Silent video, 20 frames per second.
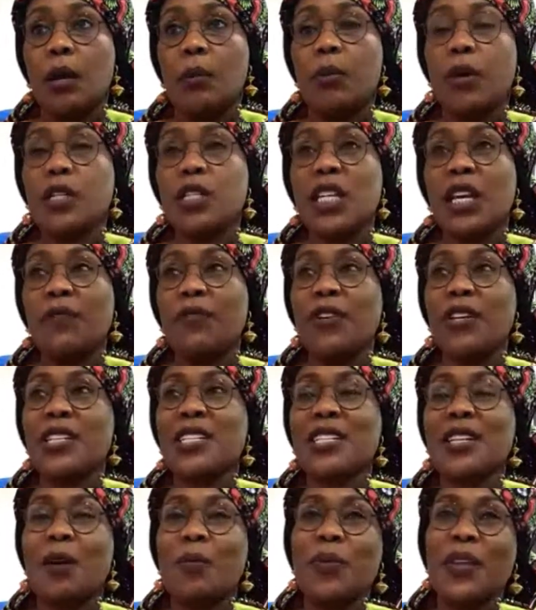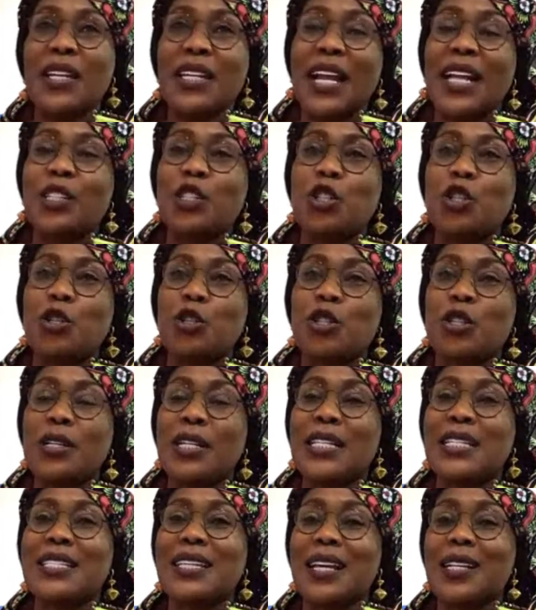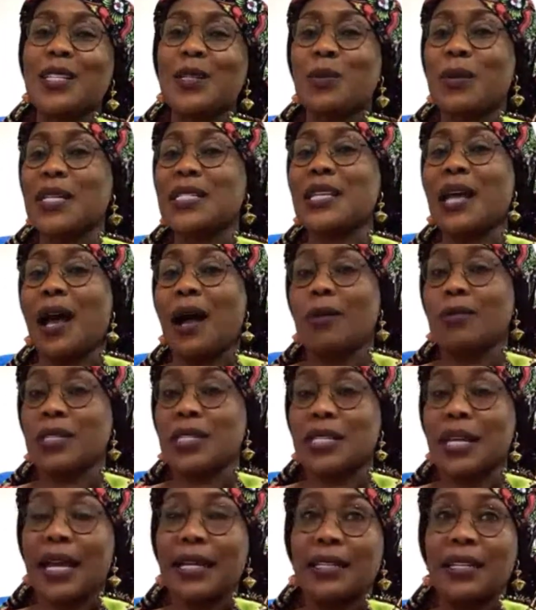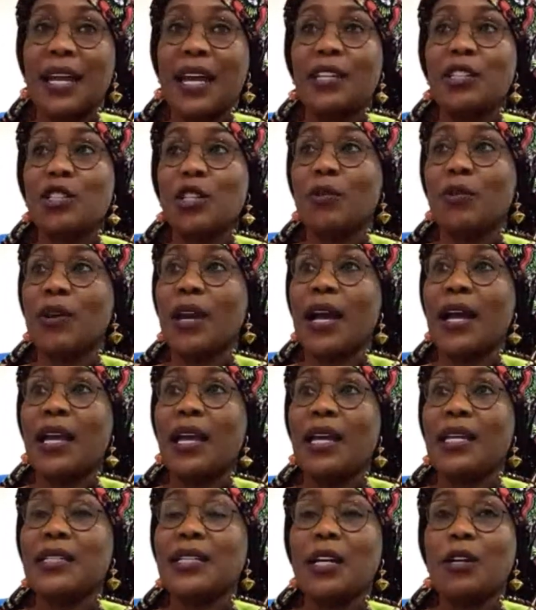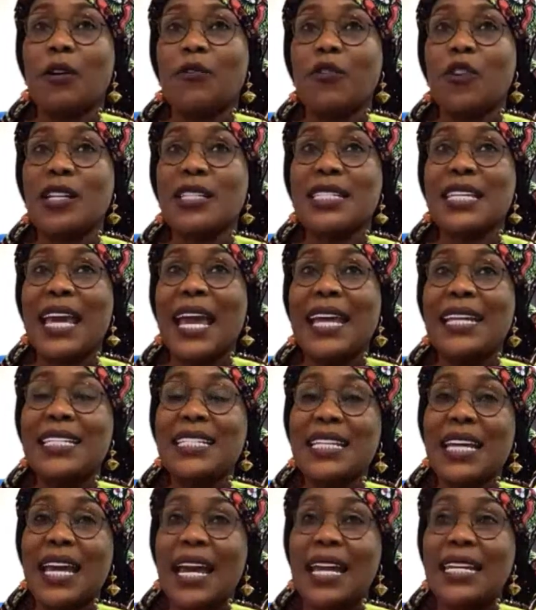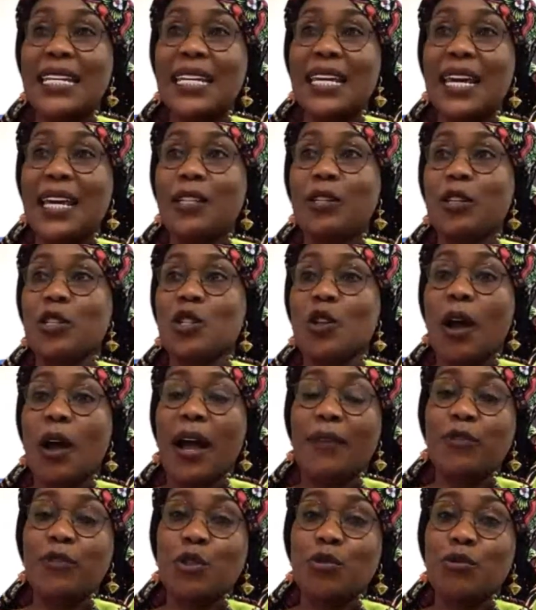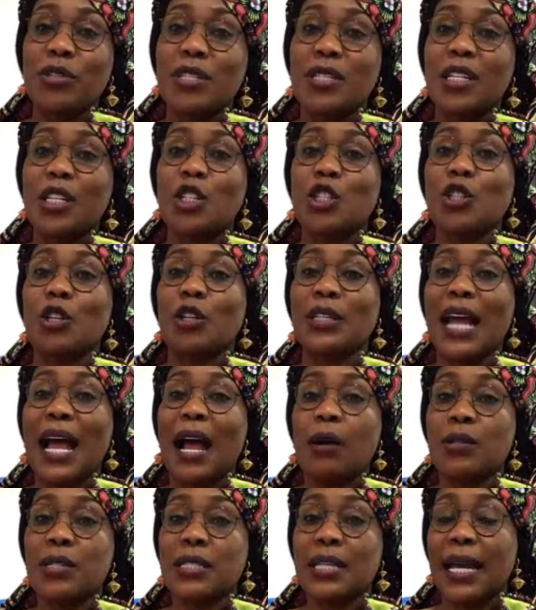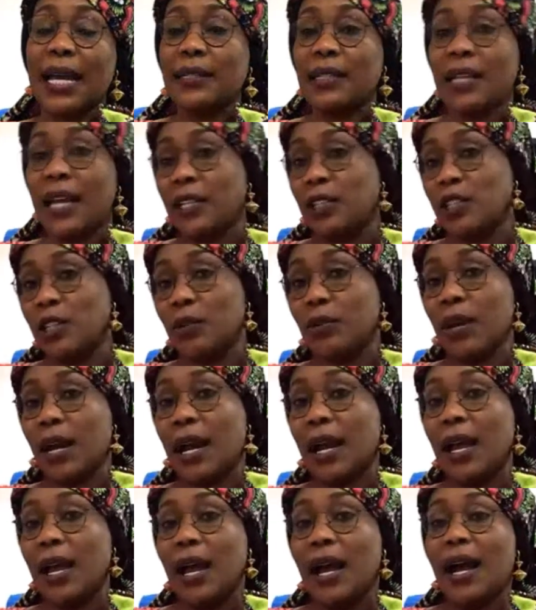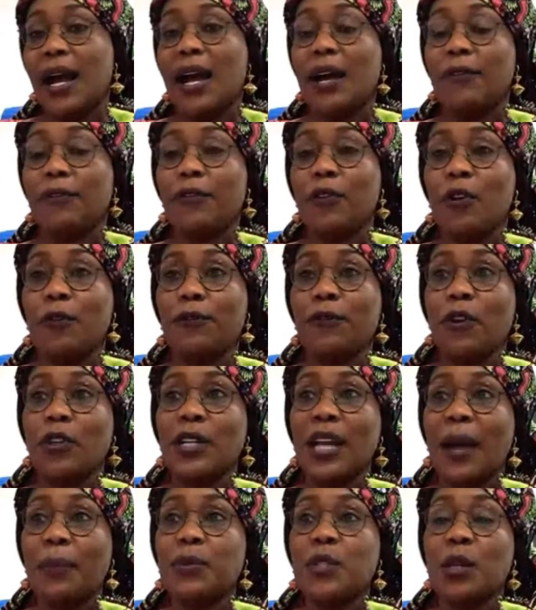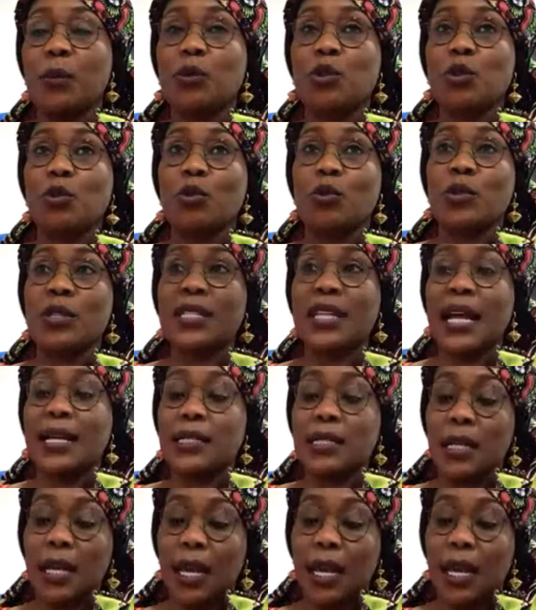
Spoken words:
But if it's something that usually takes place outside Nigeria, then of course the NDLEA does not have jurisdiction outside Nigeria for NAPTIP to start